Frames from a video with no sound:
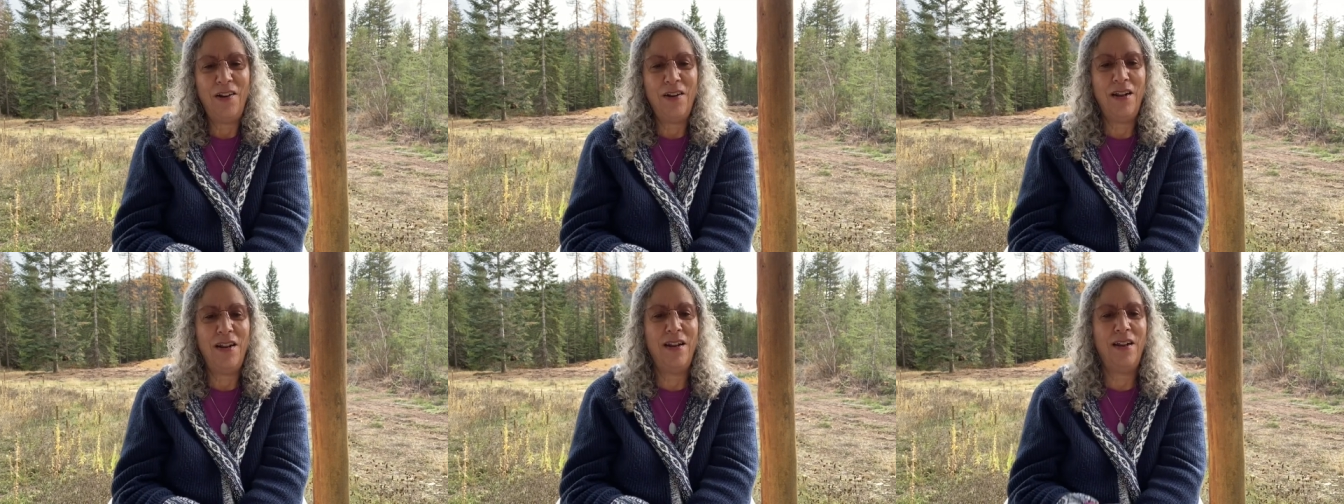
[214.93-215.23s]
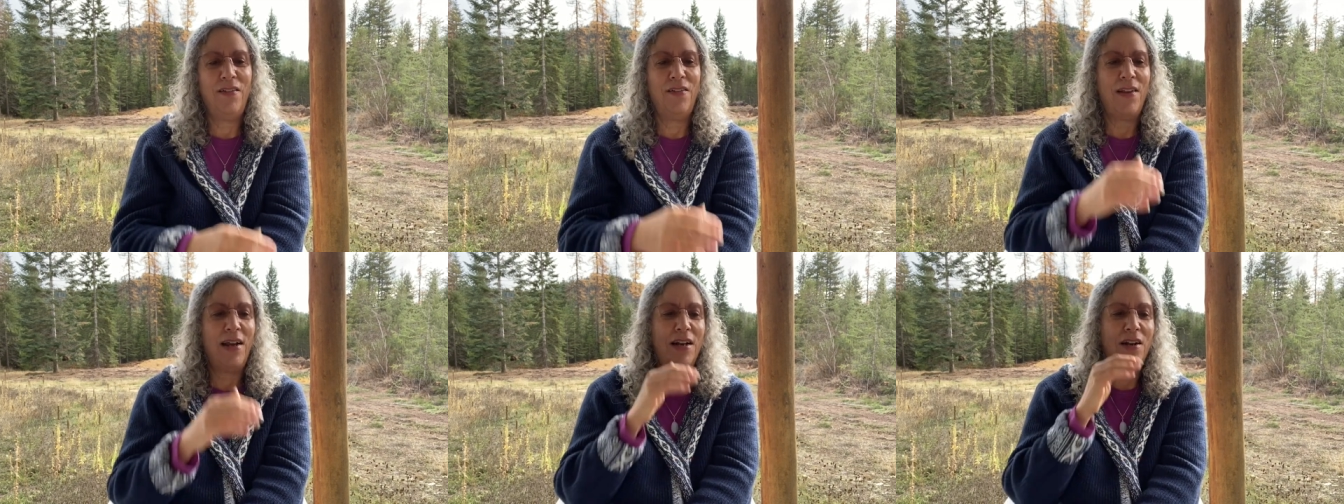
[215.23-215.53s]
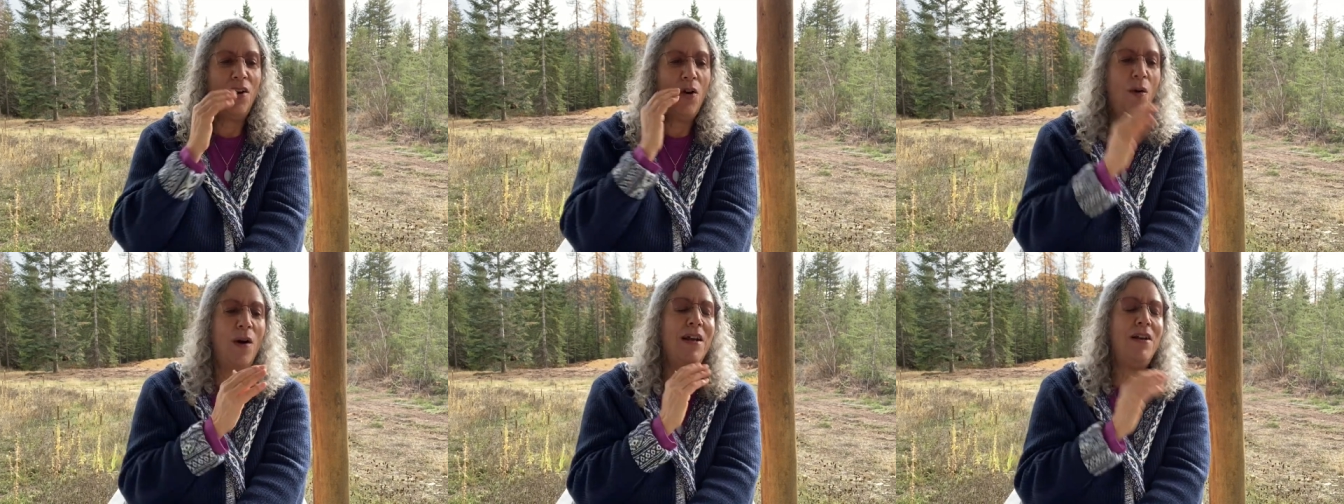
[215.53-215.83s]
And it's like,
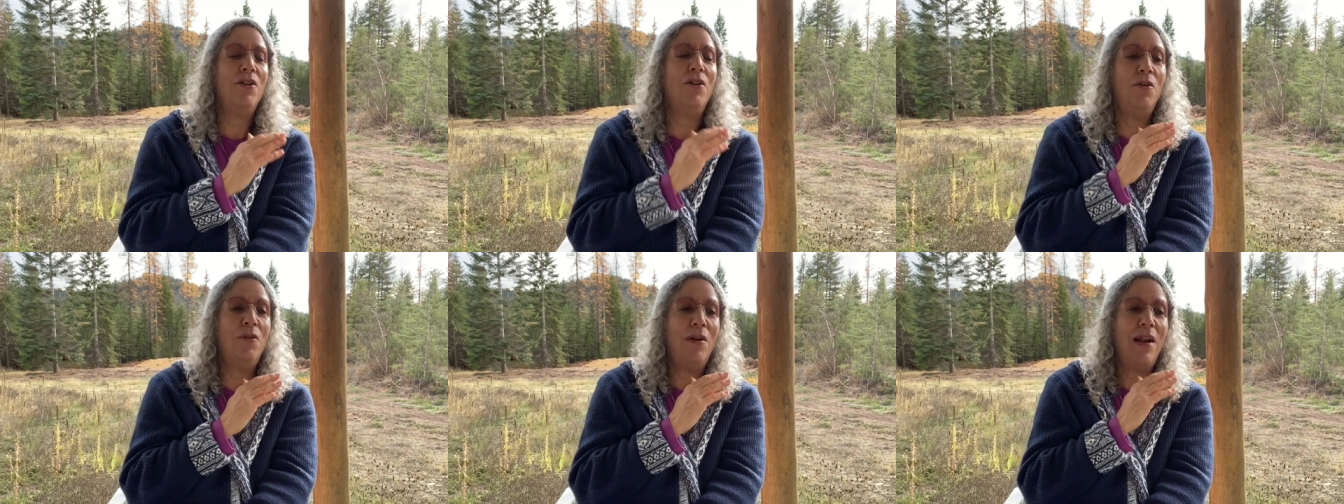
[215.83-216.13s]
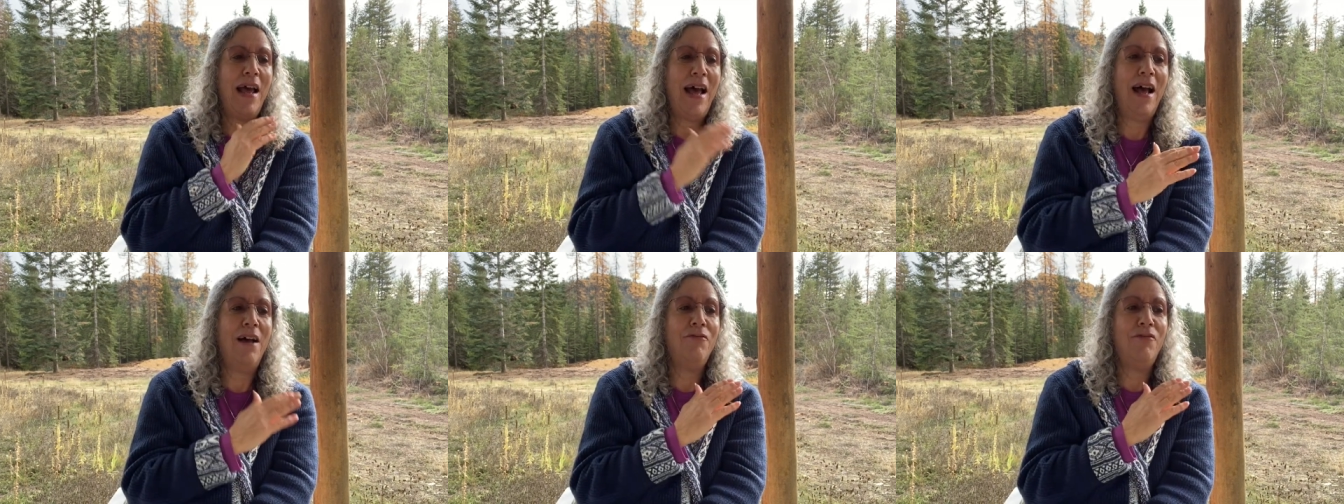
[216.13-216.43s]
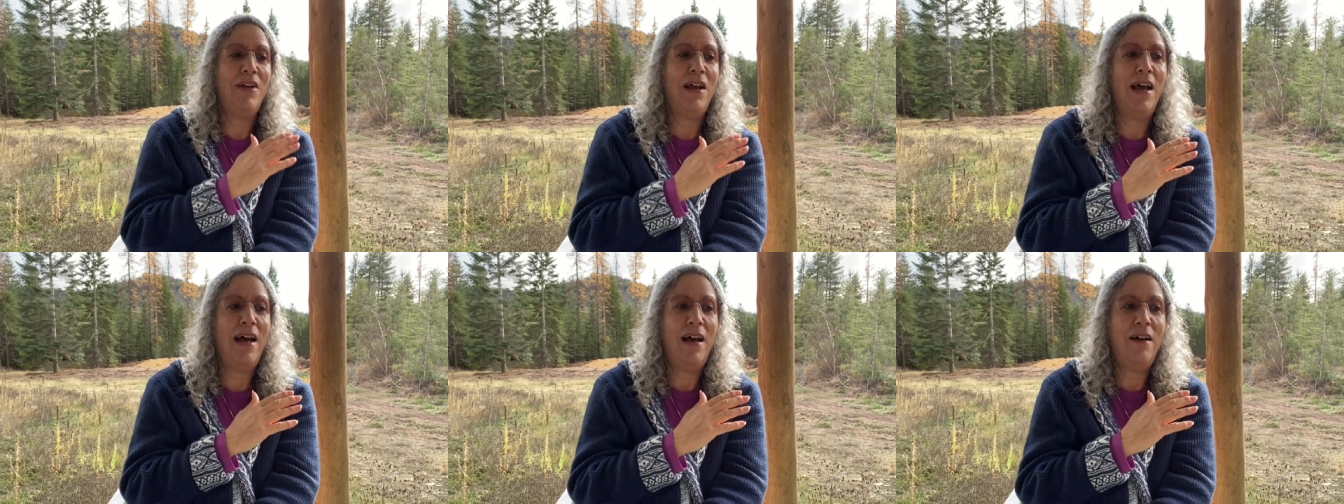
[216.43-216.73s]
no, I don't have
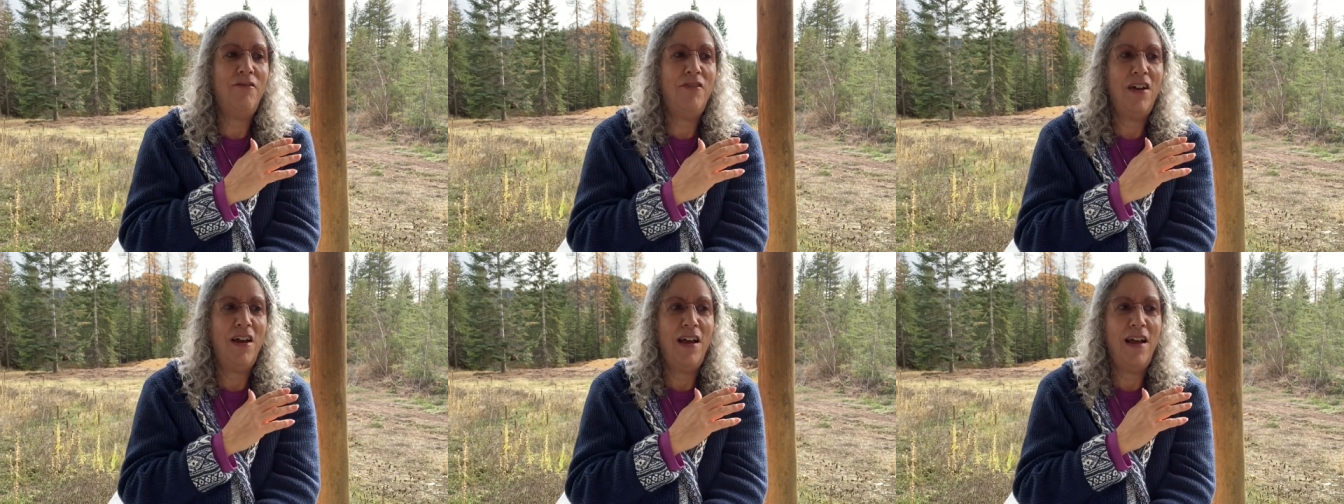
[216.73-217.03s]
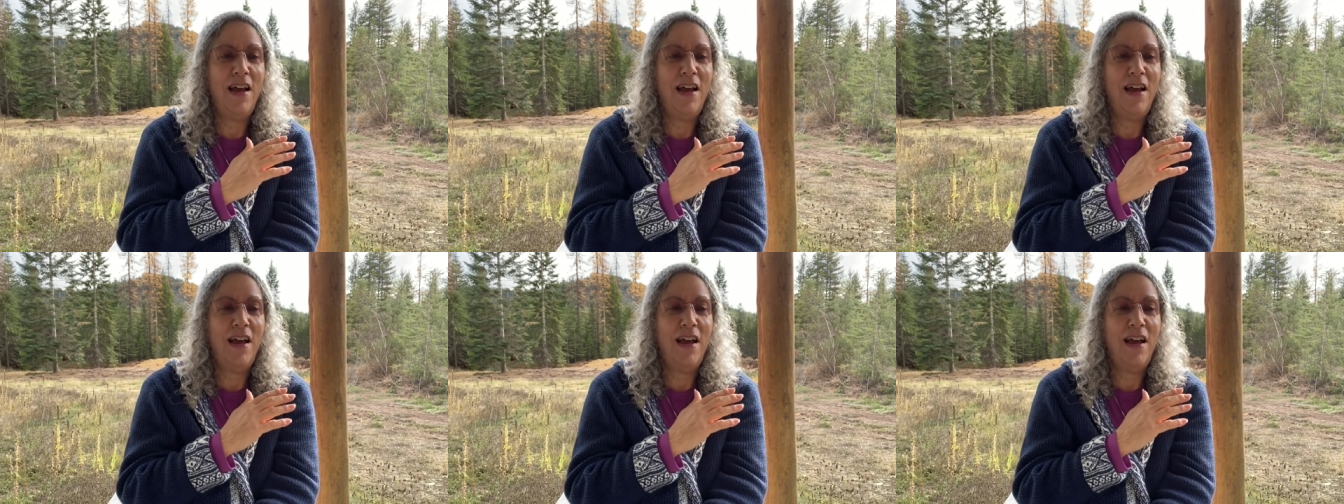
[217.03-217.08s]
to have